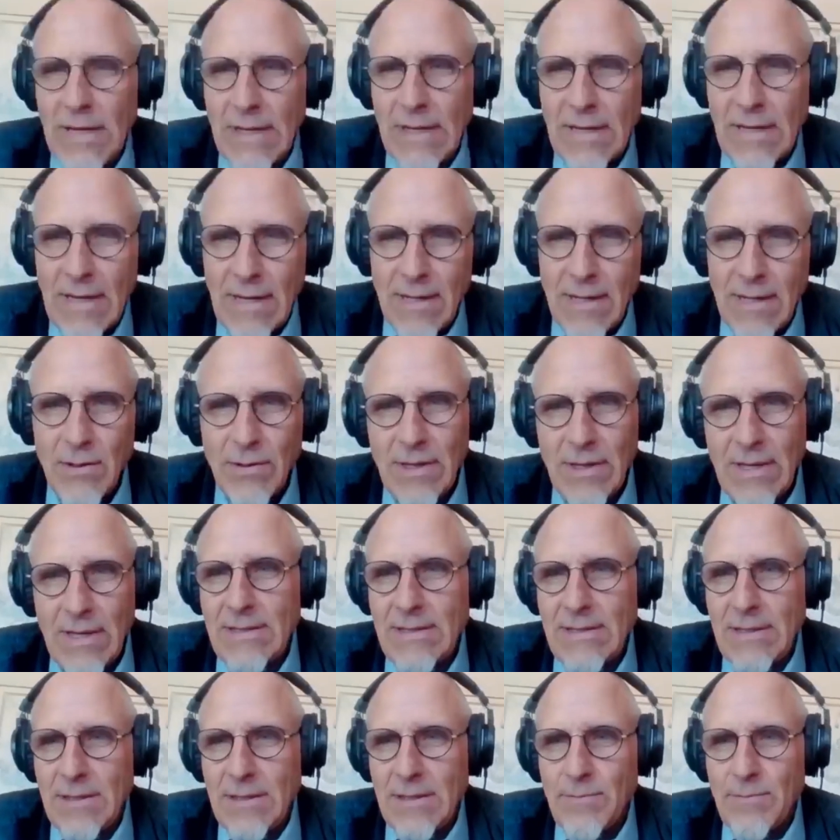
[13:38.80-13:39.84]
work, and I know
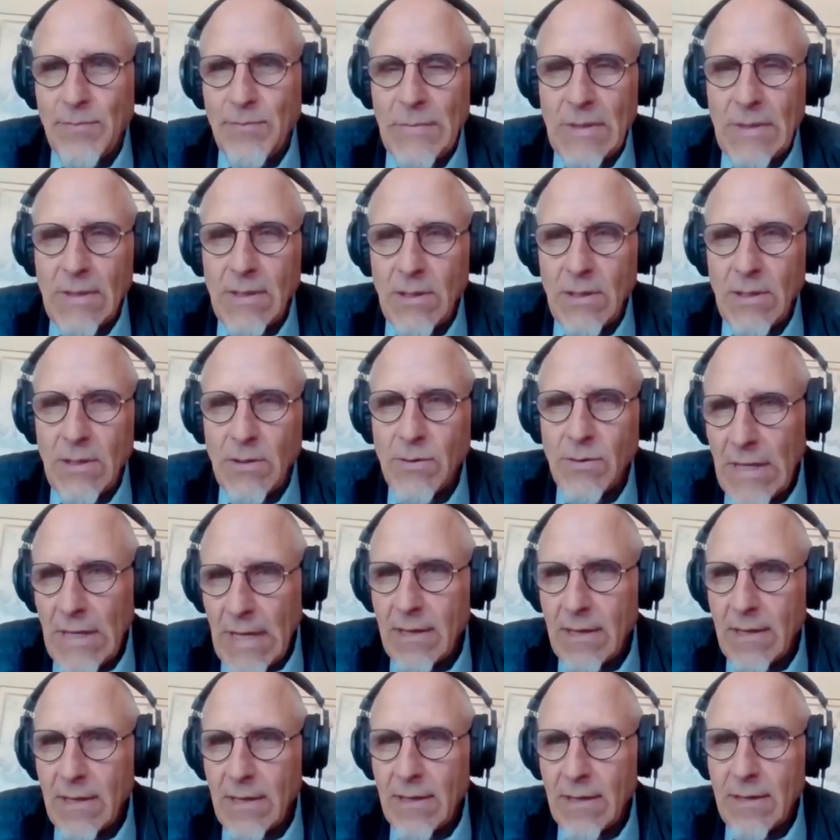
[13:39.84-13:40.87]
that
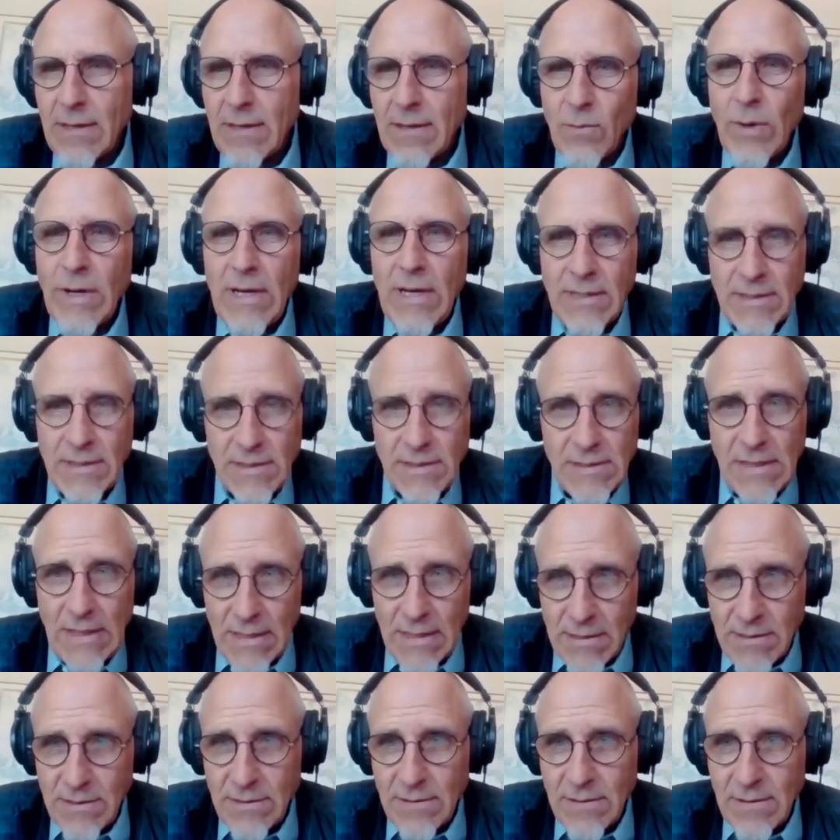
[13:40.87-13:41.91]
you take
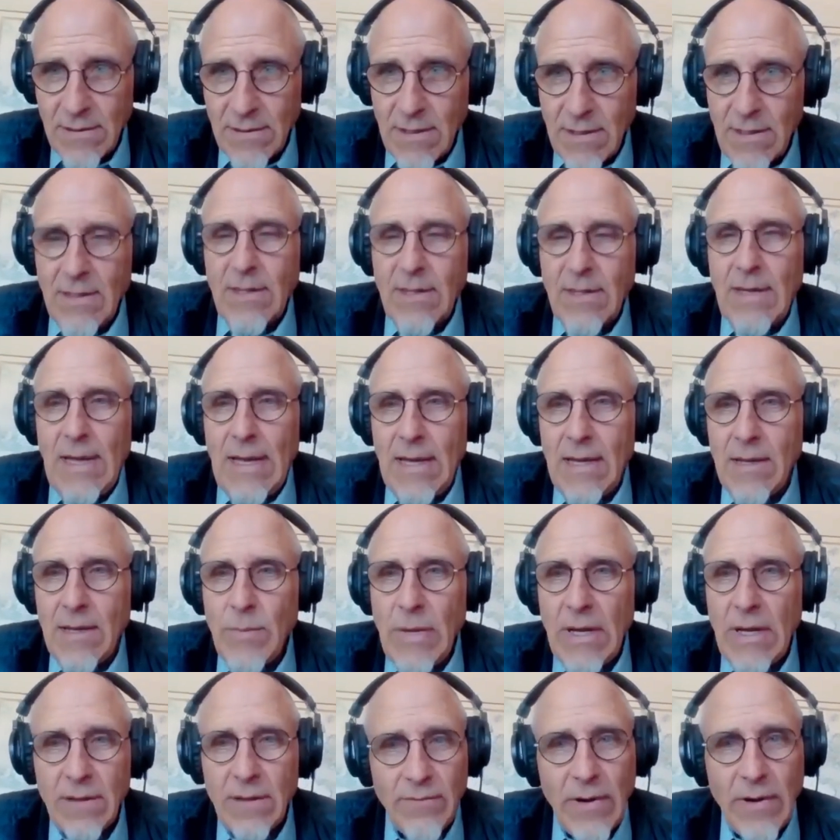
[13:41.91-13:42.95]
what exists
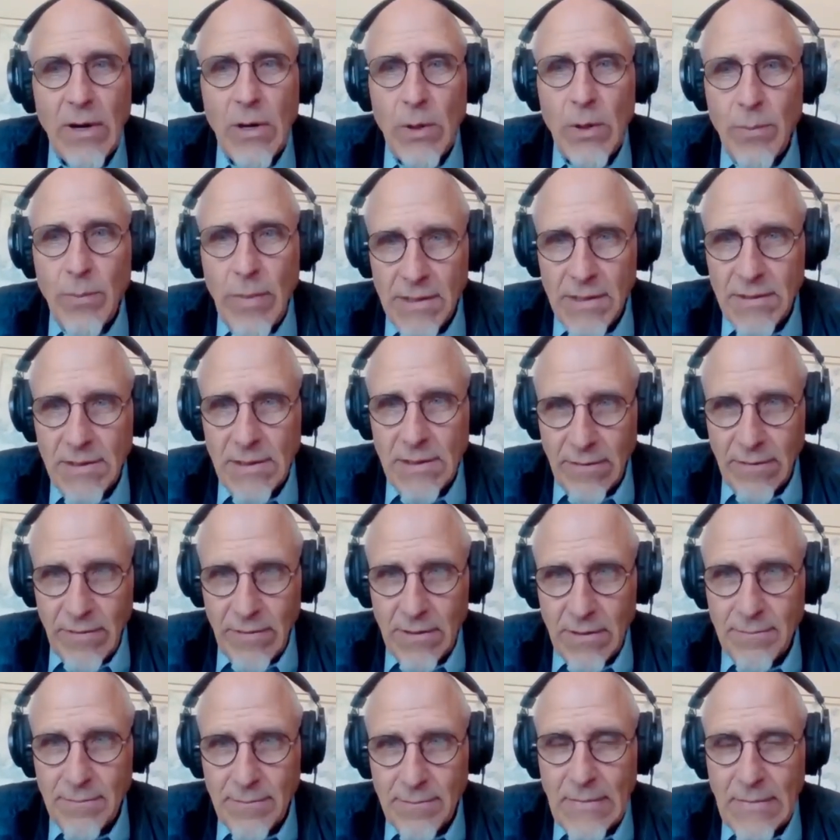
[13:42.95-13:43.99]
and make the very
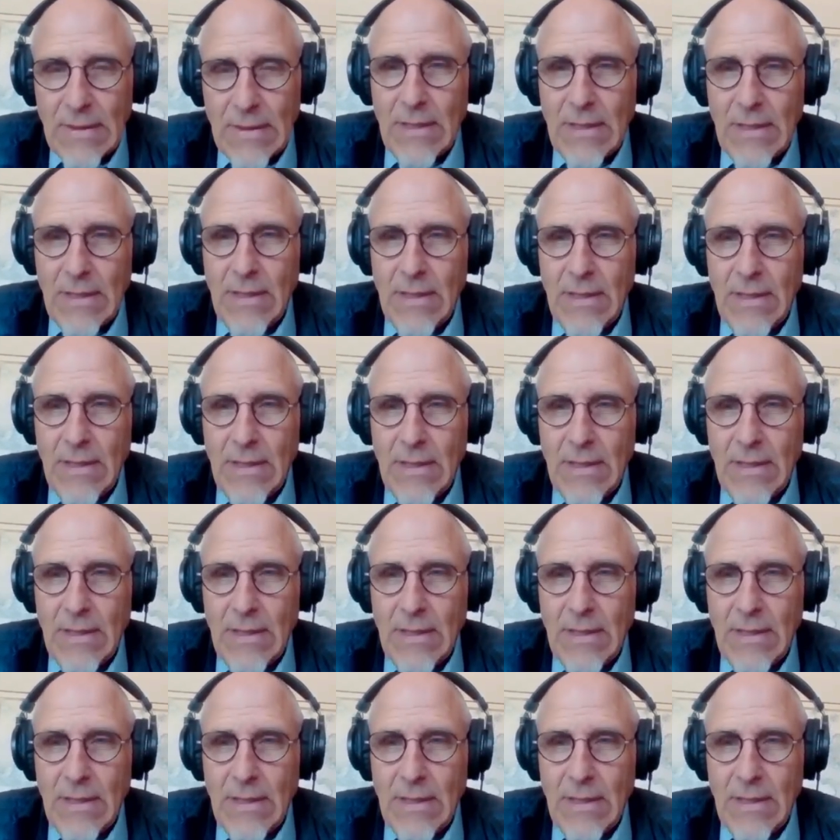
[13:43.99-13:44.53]
best of it.